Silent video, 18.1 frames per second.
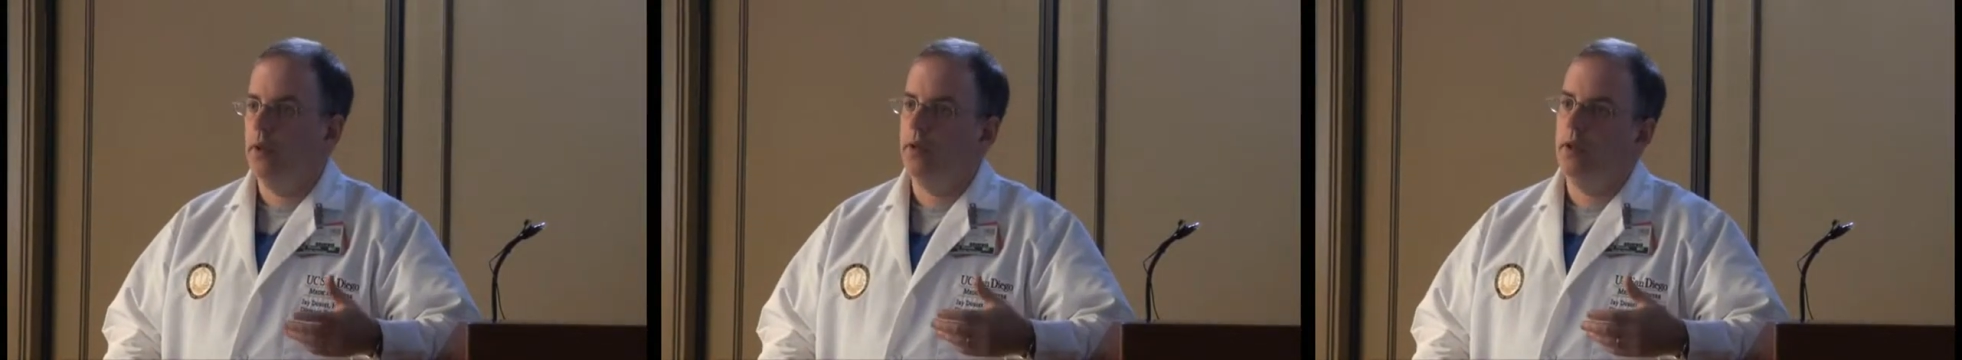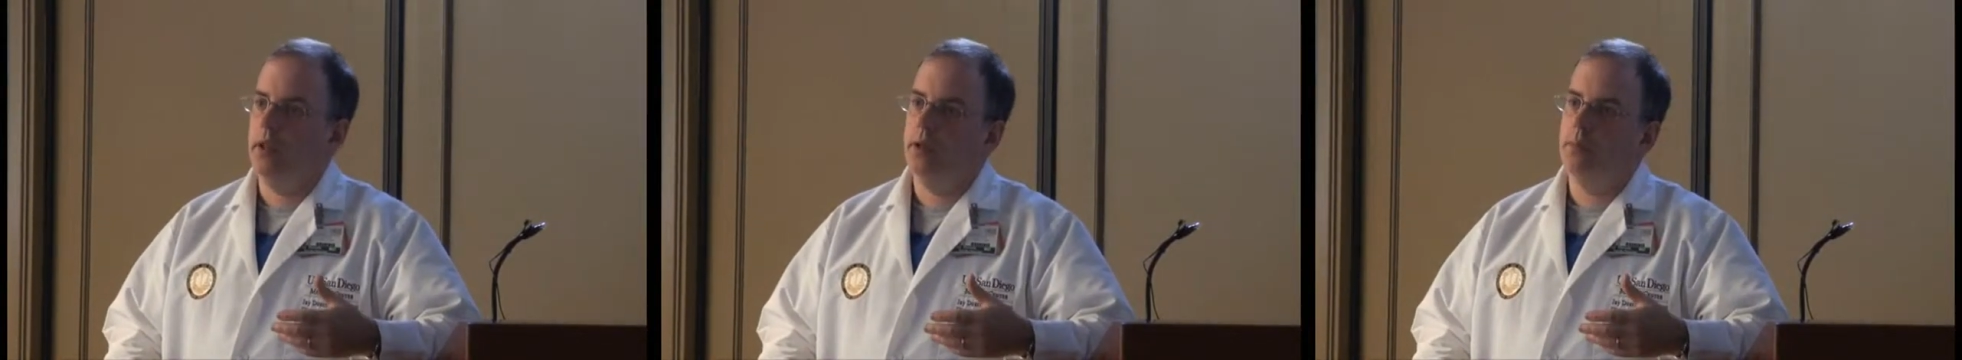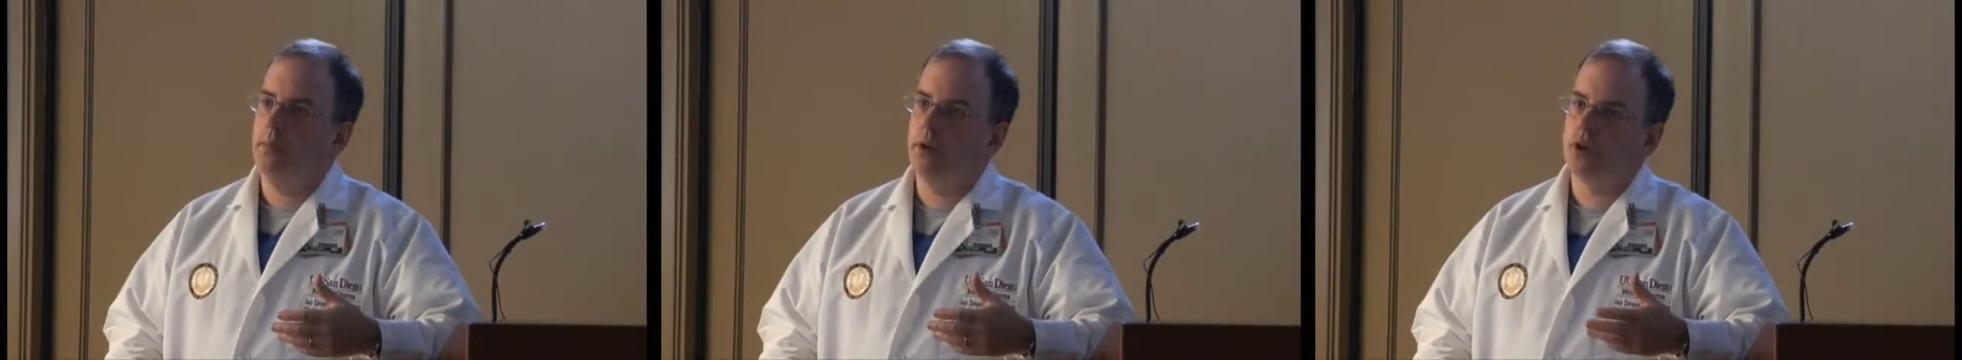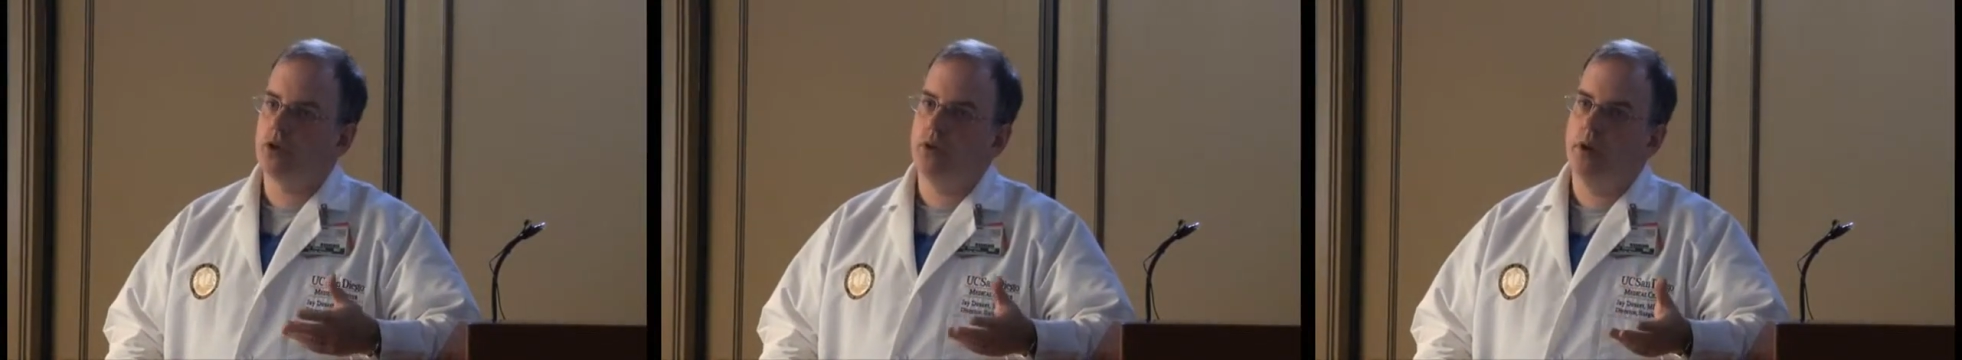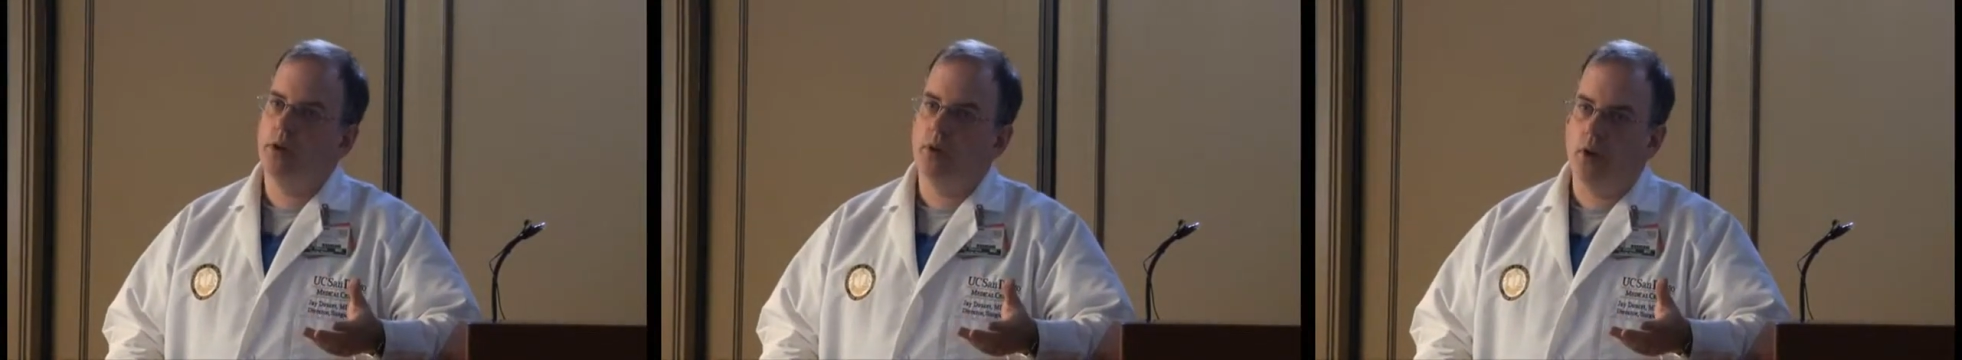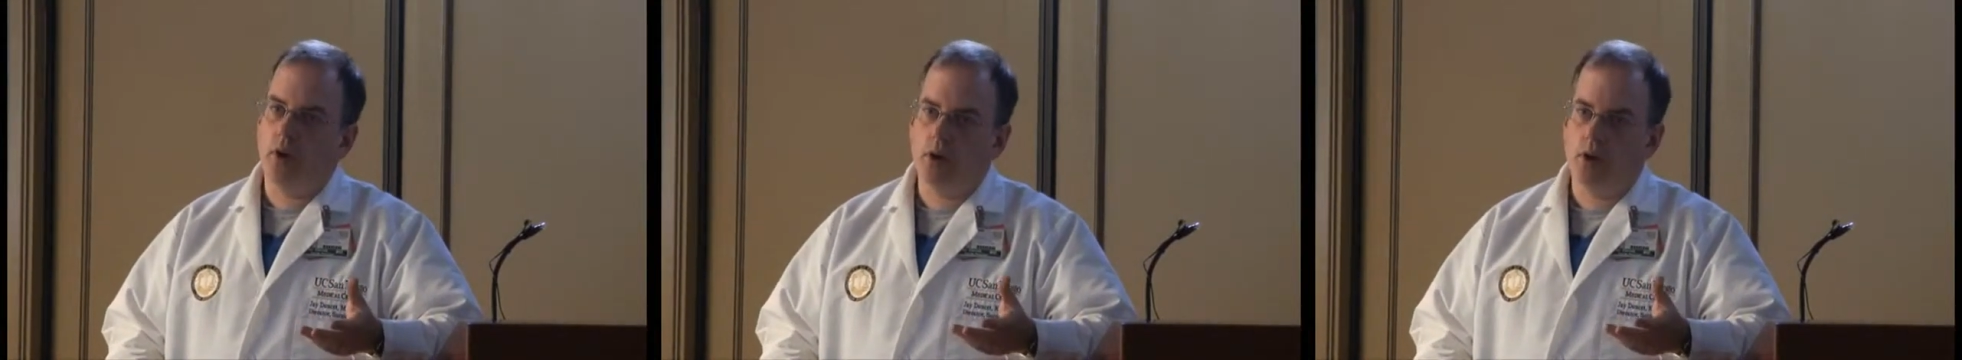the
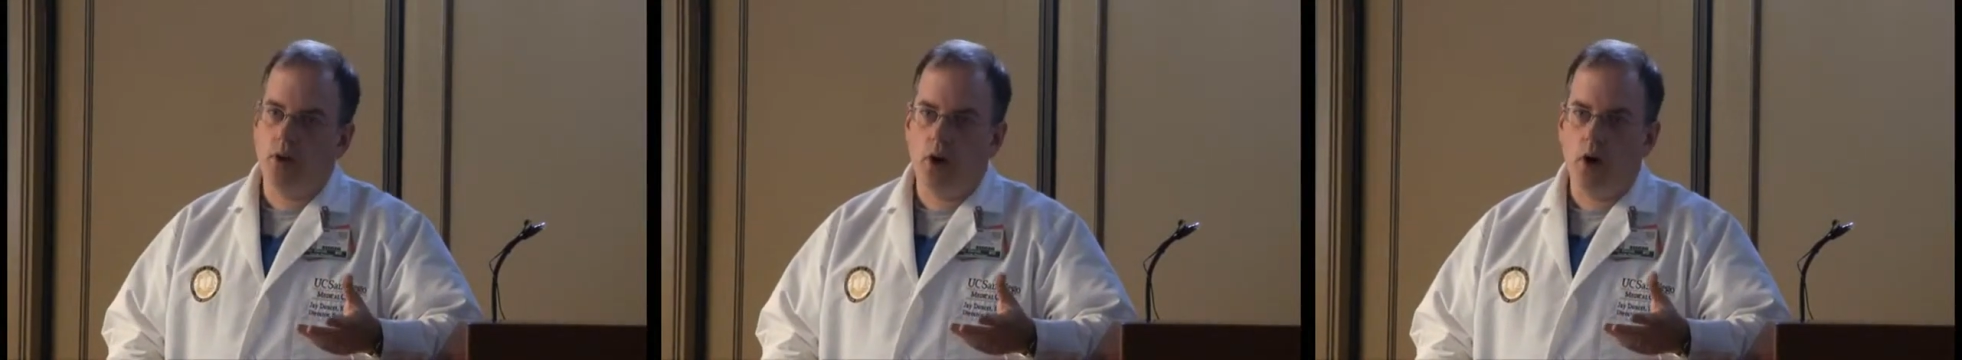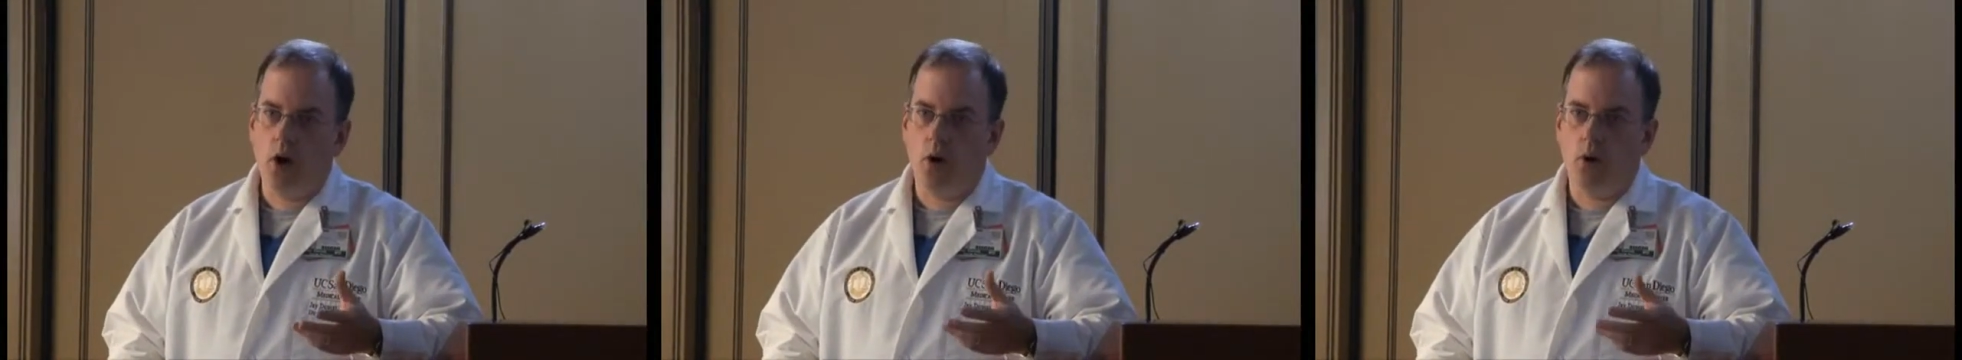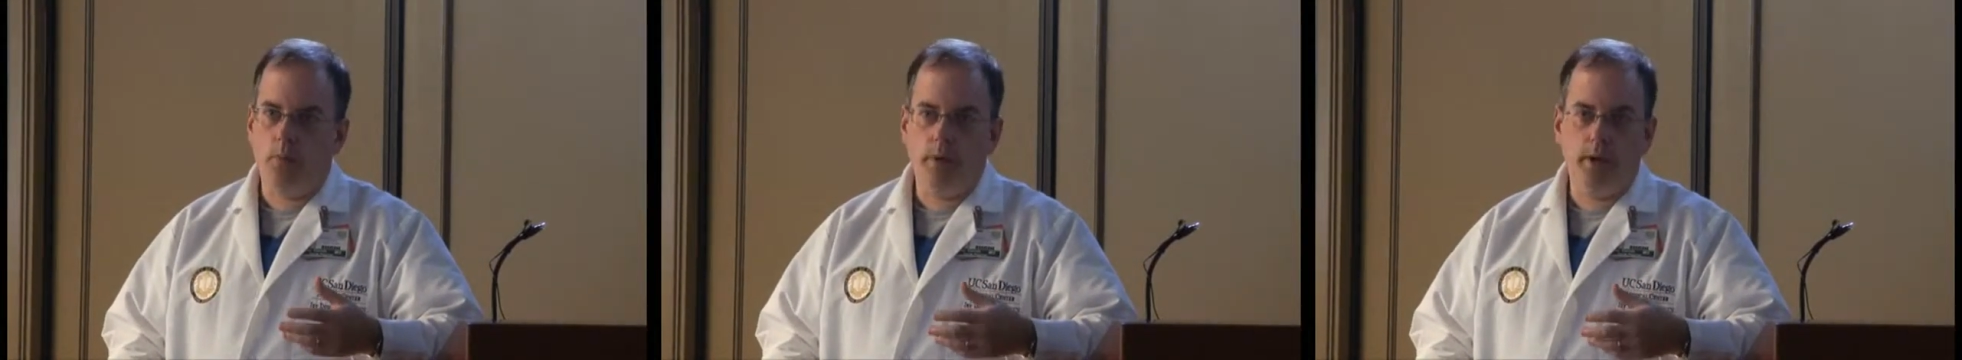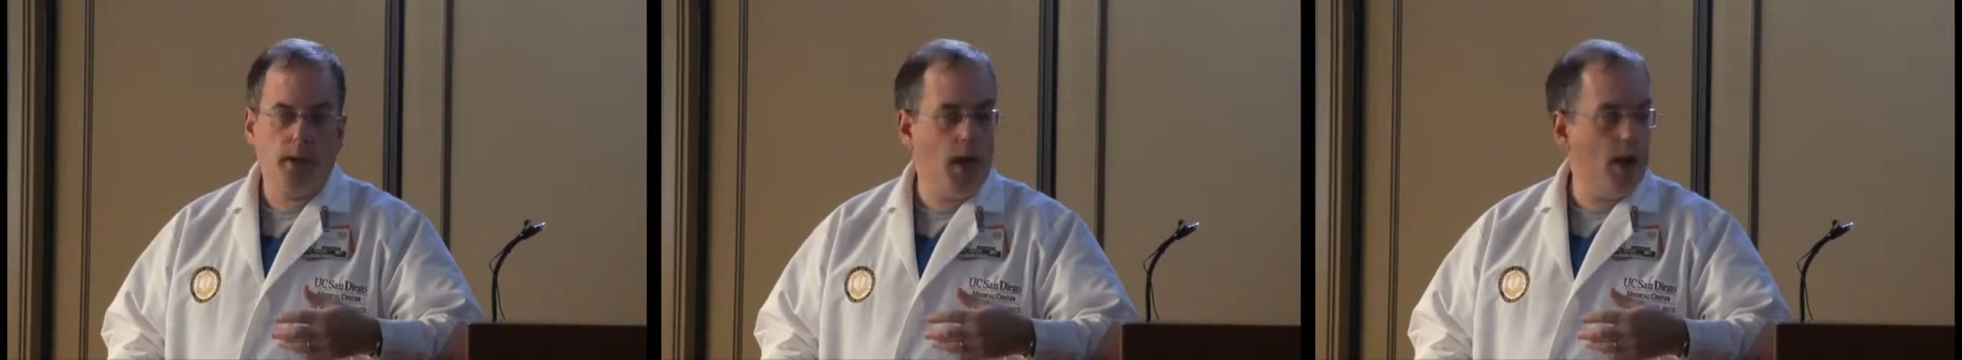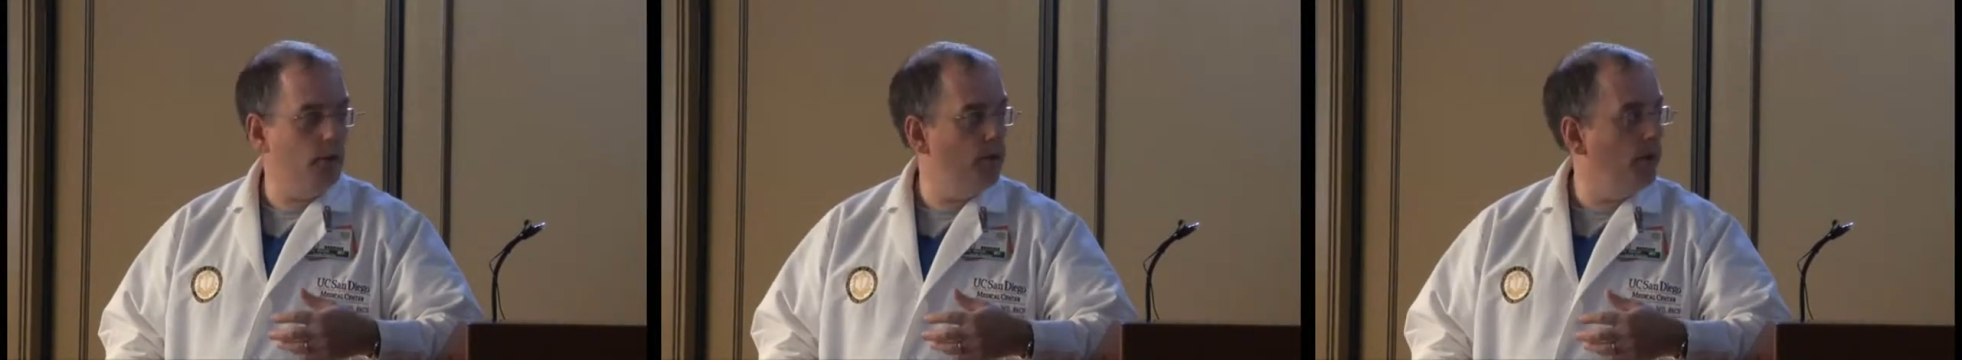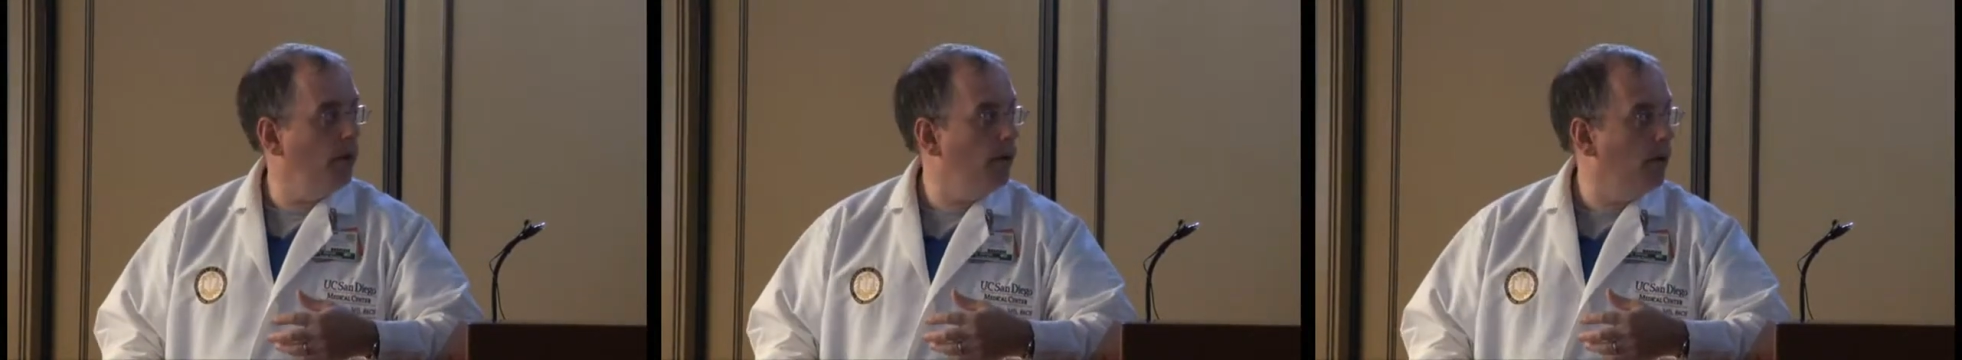administrator on call may
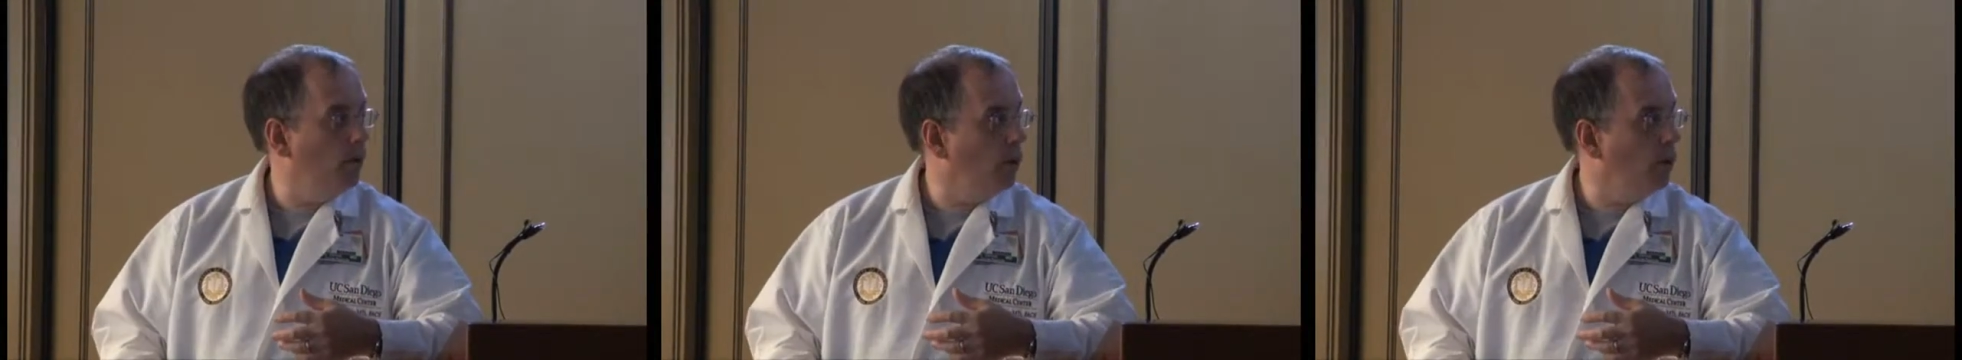have a,